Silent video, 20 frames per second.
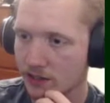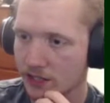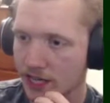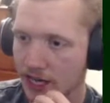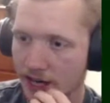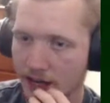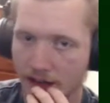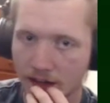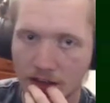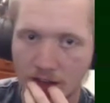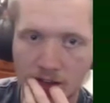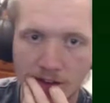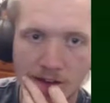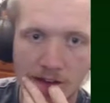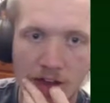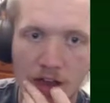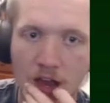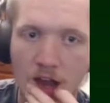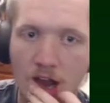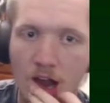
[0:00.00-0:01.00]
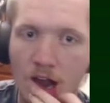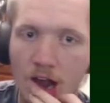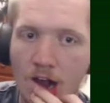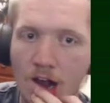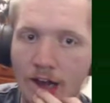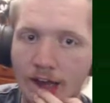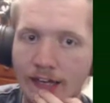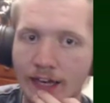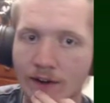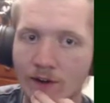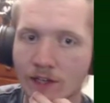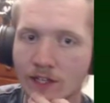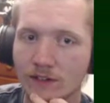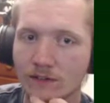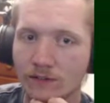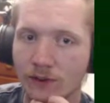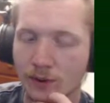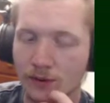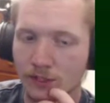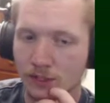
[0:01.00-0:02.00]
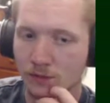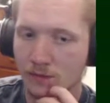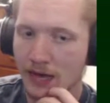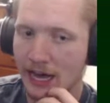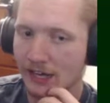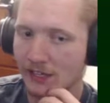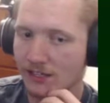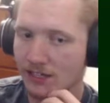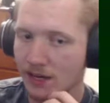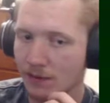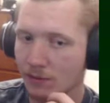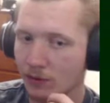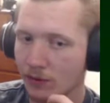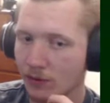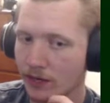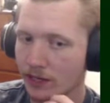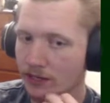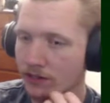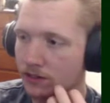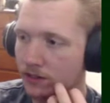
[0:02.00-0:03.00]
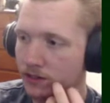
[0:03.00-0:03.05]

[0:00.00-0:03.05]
Okay. Can't really focus past that point.